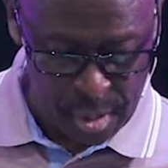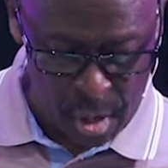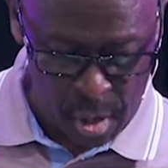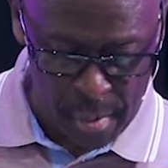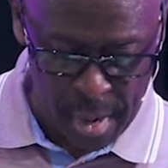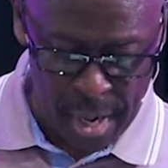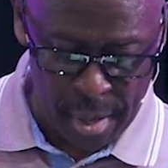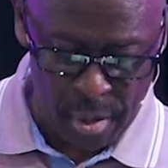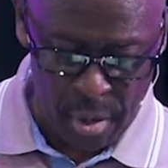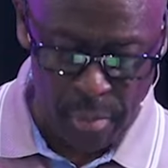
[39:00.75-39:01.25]

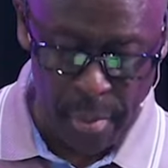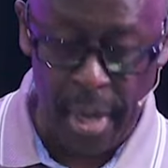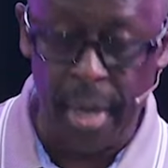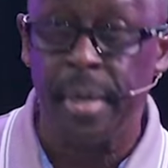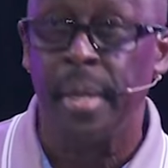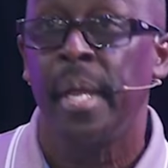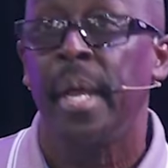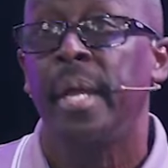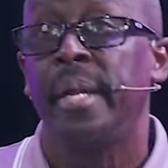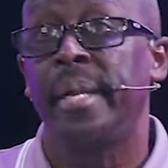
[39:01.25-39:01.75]
All
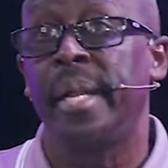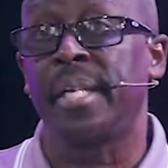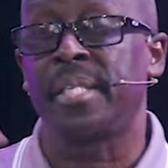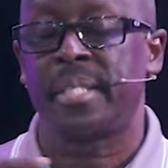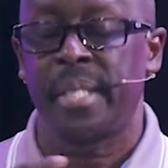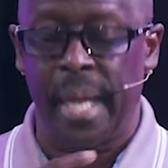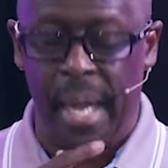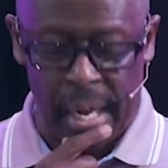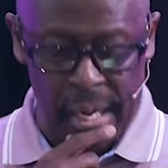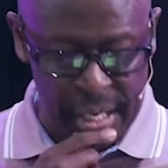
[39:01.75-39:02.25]
right.
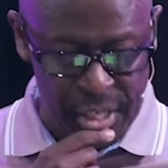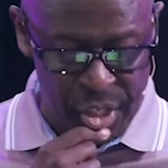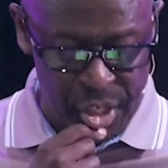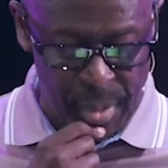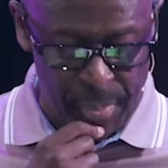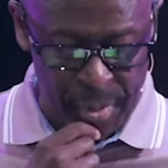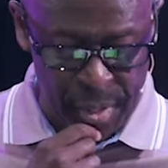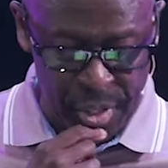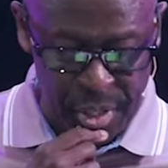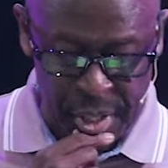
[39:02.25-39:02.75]
Next slide. Let's
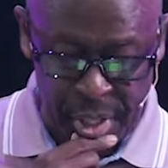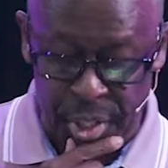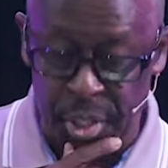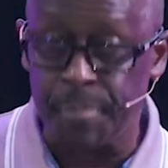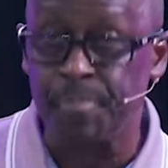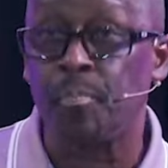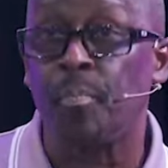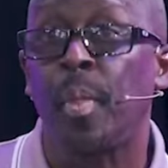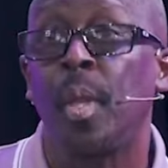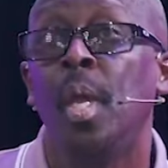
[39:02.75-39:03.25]
jump into
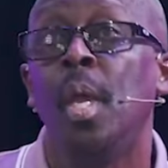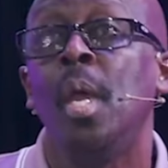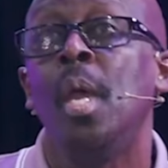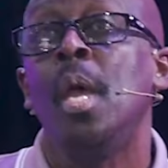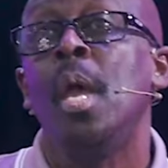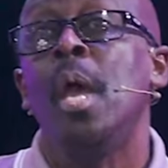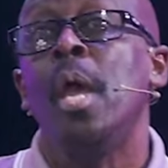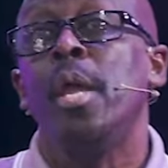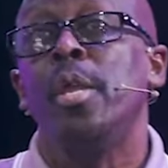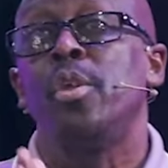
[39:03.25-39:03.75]
this.
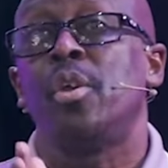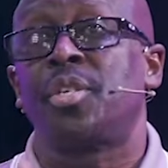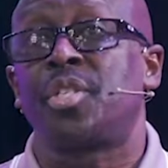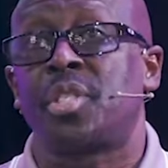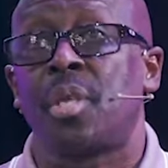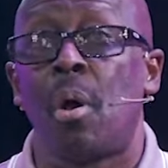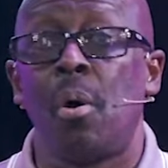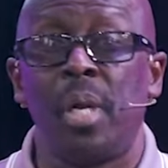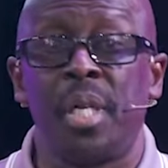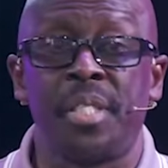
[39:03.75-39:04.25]
Your
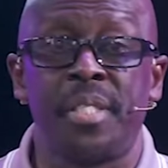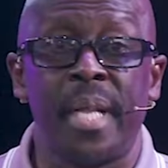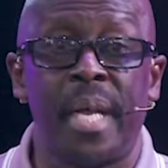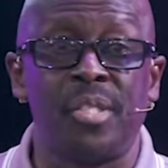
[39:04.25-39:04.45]
soul is